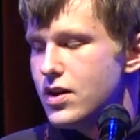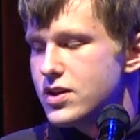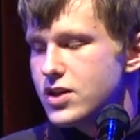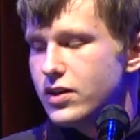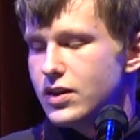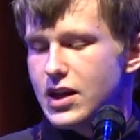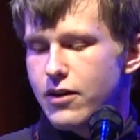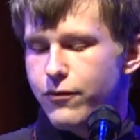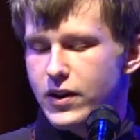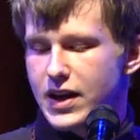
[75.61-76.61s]
Suddenly,
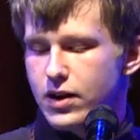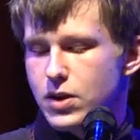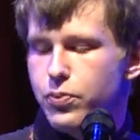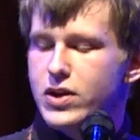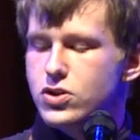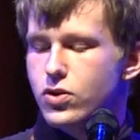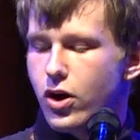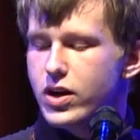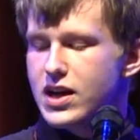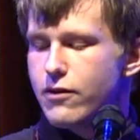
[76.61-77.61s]
filling out the parental
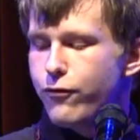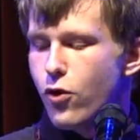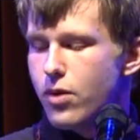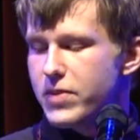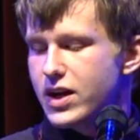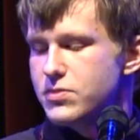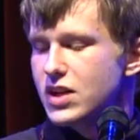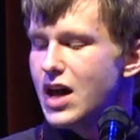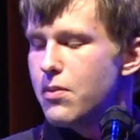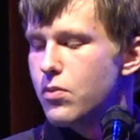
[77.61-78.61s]
guardian form becomes a
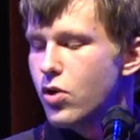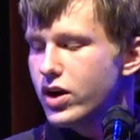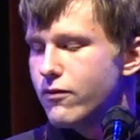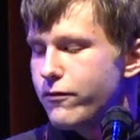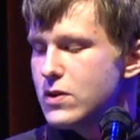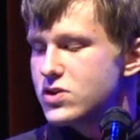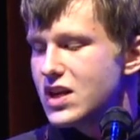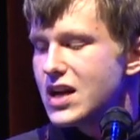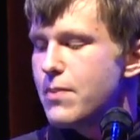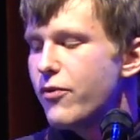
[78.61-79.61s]
lot more
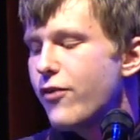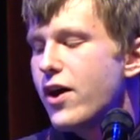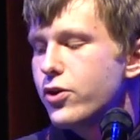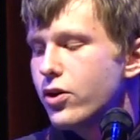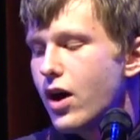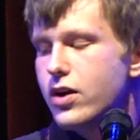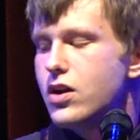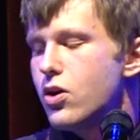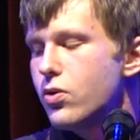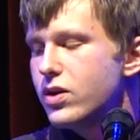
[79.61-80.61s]
confusing. Name a father,
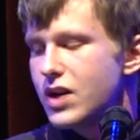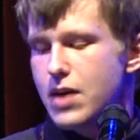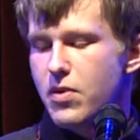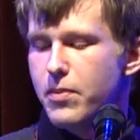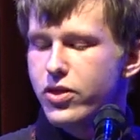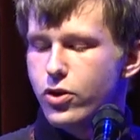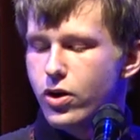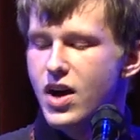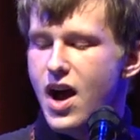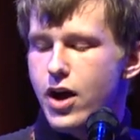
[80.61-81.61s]
unknown. Name a
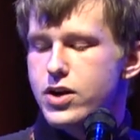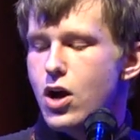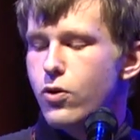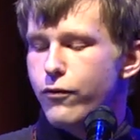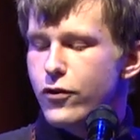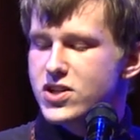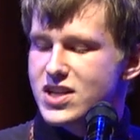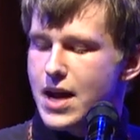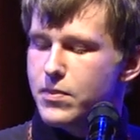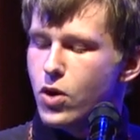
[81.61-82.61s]
mother, unknown. First
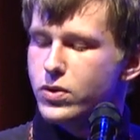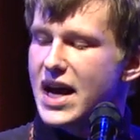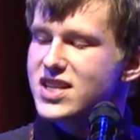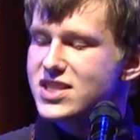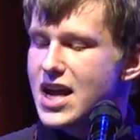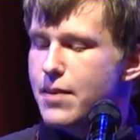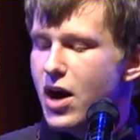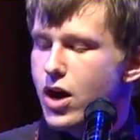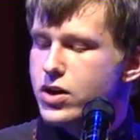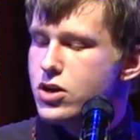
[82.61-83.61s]
name, known. Last name,
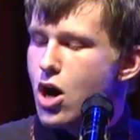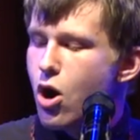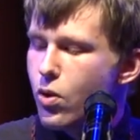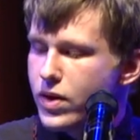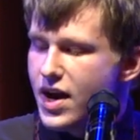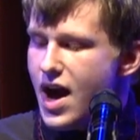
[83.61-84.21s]
unknown.